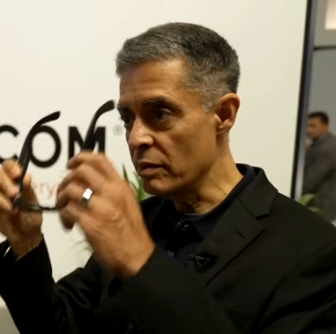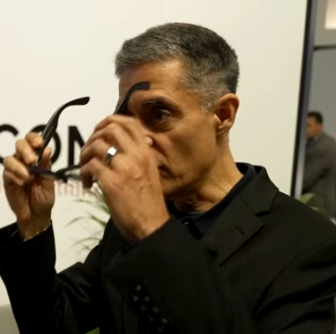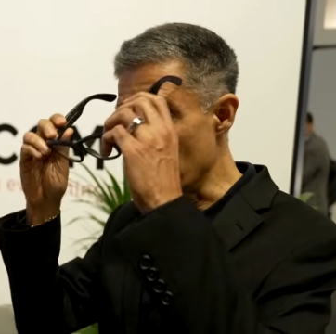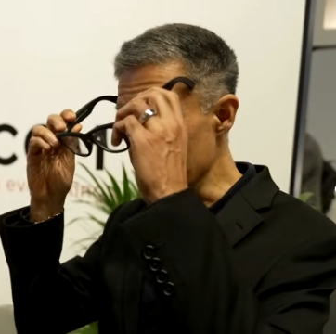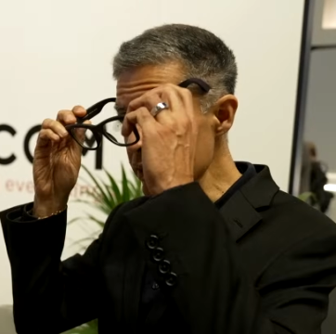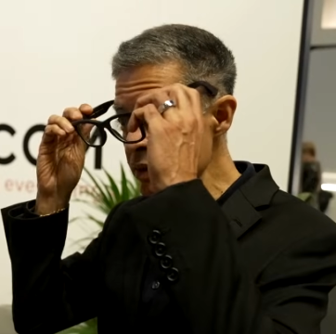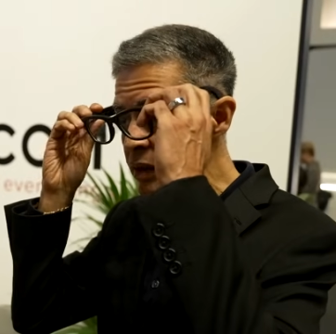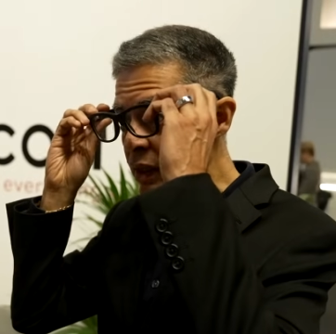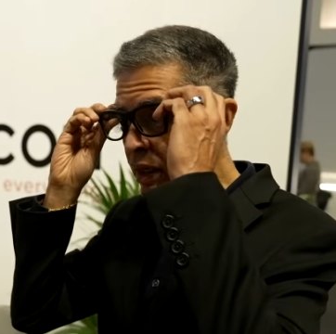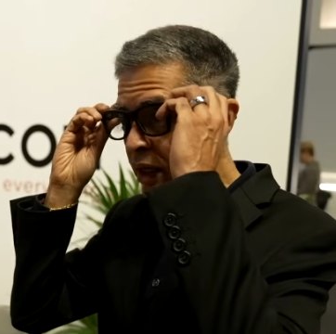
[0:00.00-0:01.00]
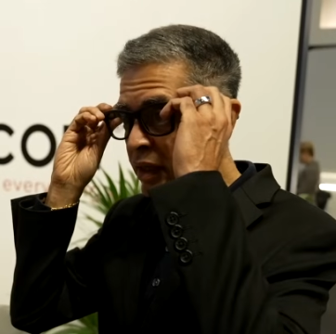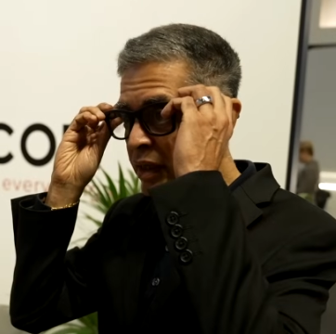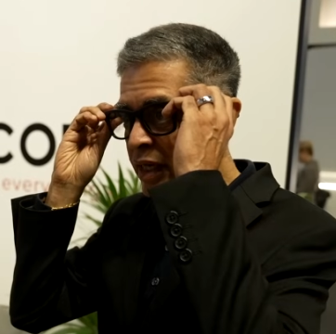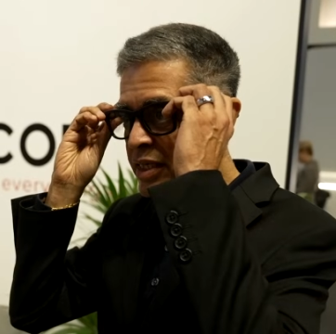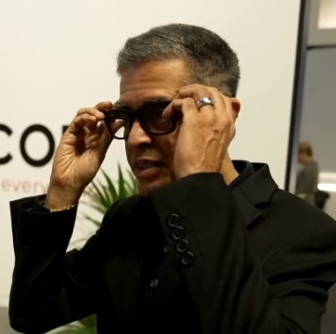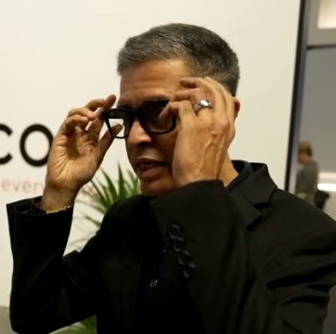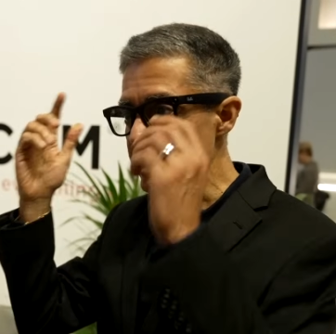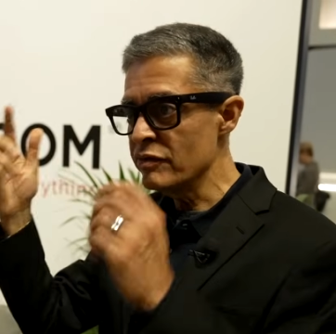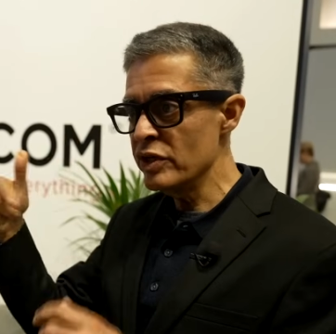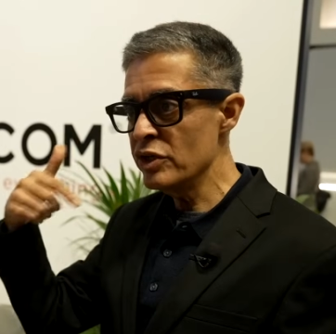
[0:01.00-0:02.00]
them on, they
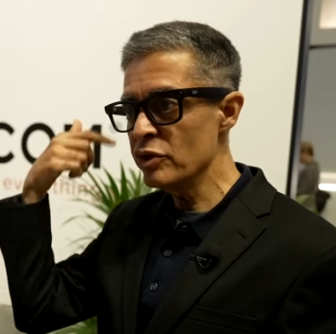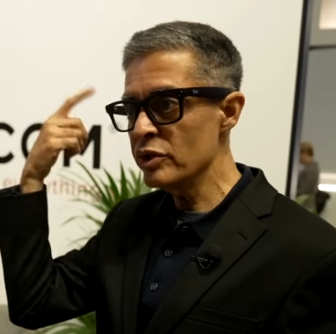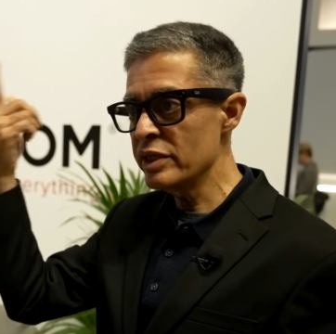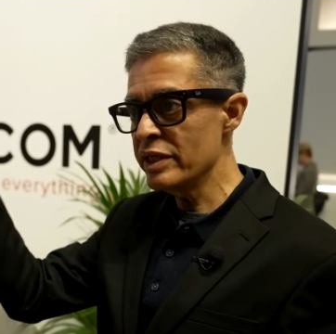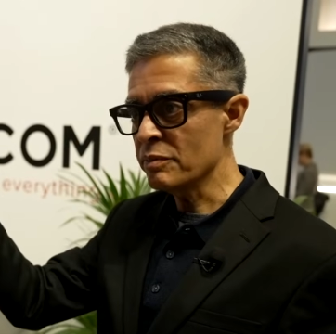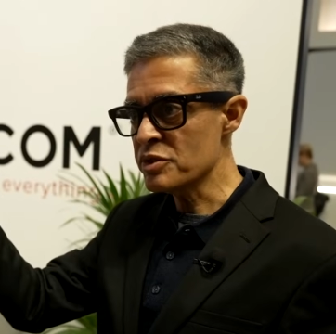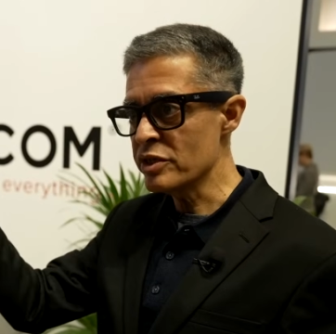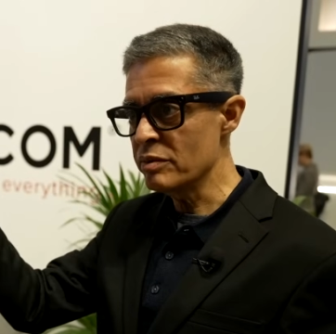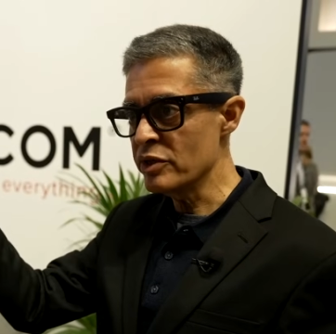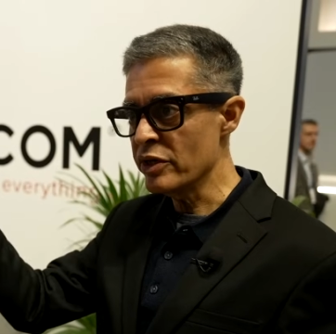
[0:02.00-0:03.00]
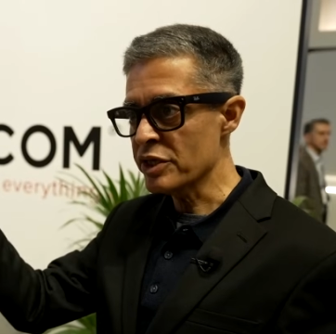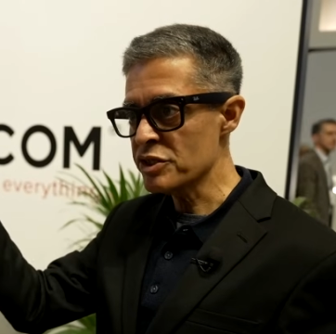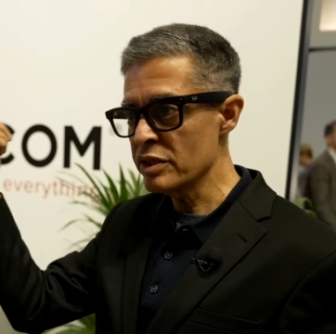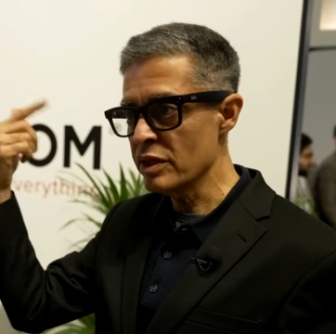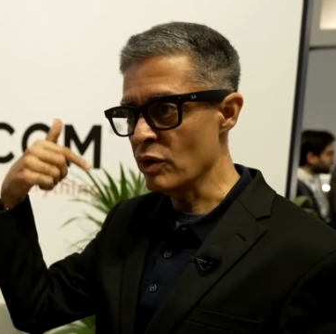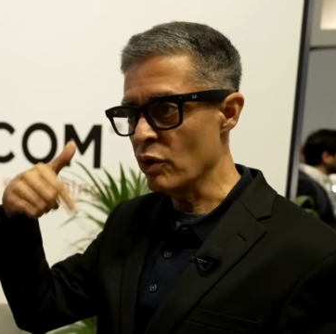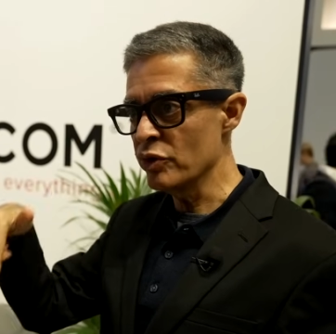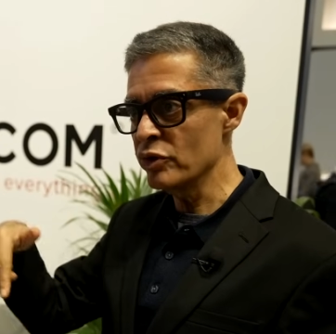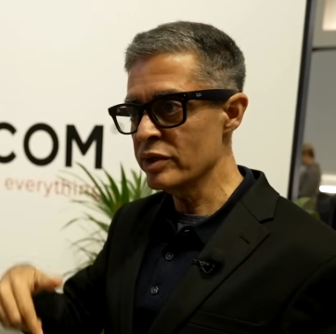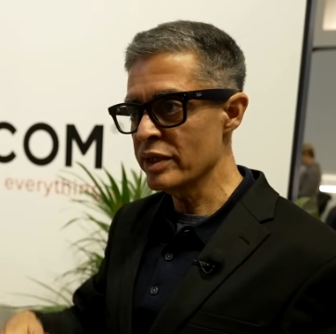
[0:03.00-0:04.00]
send video in the upstream direction and
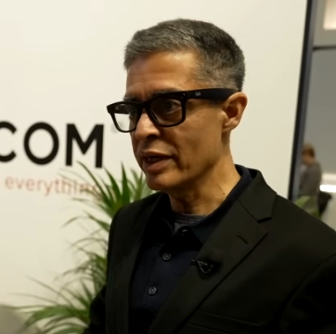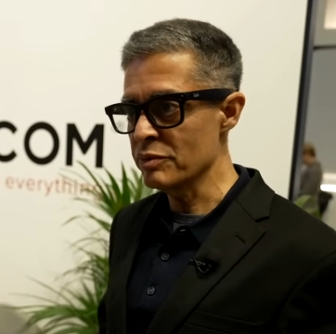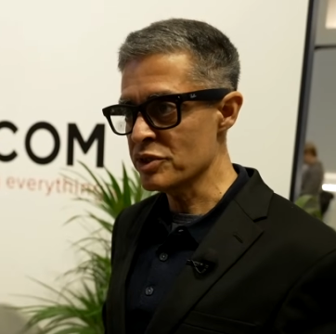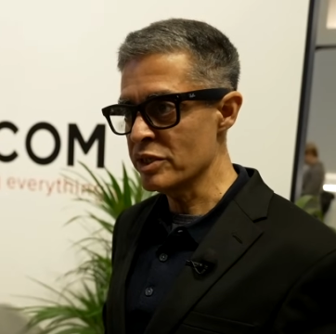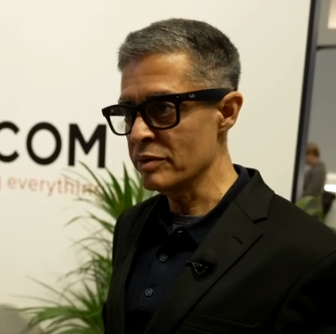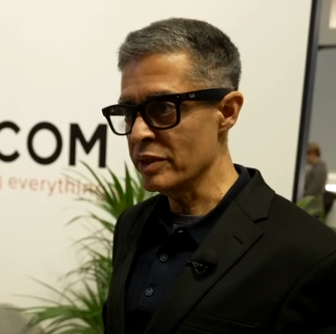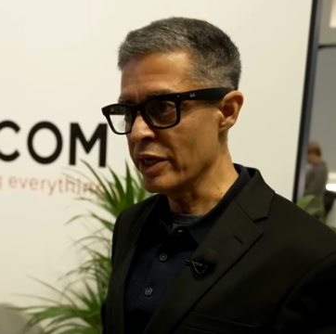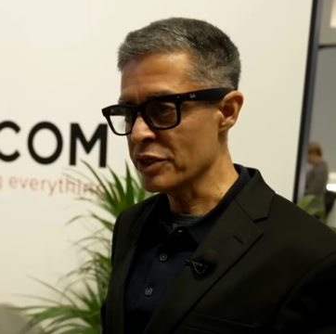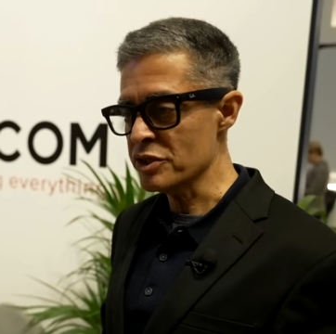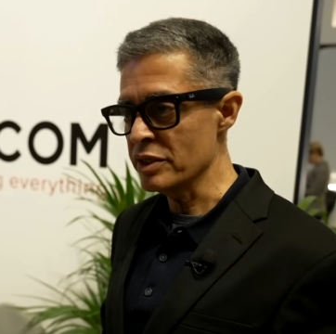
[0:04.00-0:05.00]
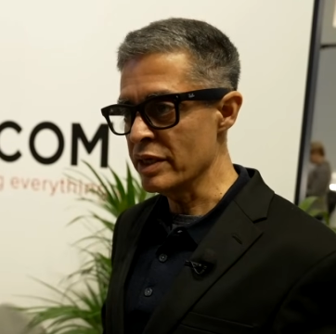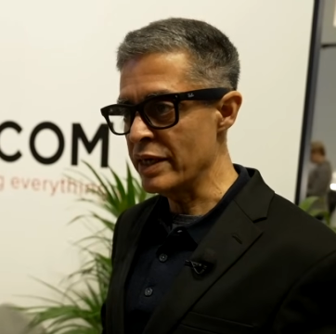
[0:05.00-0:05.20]
audio in the downstream direction.